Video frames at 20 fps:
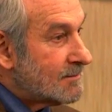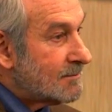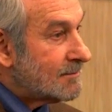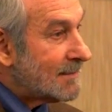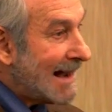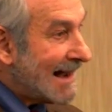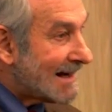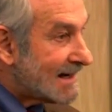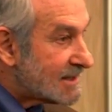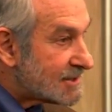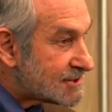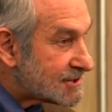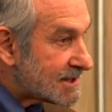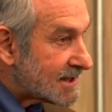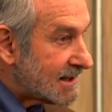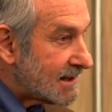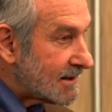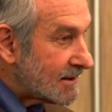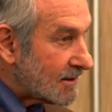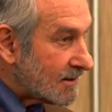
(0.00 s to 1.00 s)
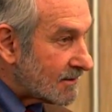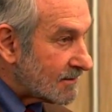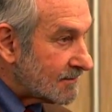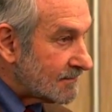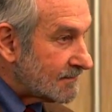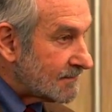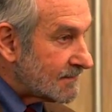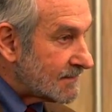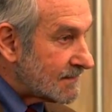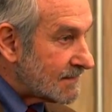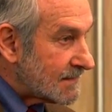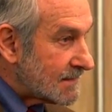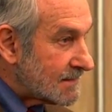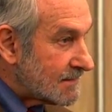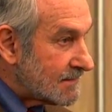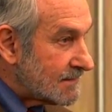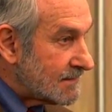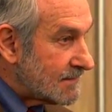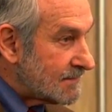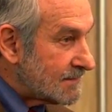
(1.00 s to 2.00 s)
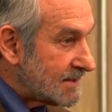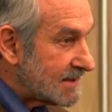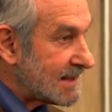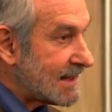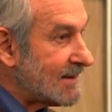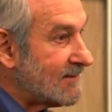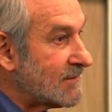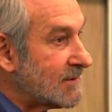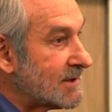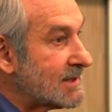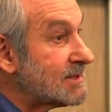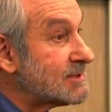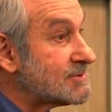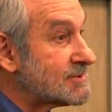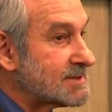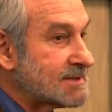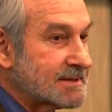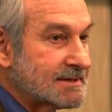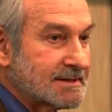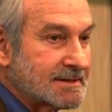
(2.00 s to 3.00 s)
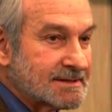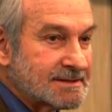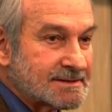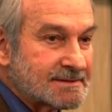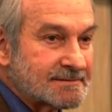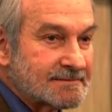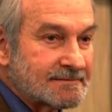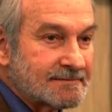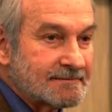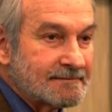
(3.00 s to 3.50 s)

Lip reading: Managed care became very interested in this.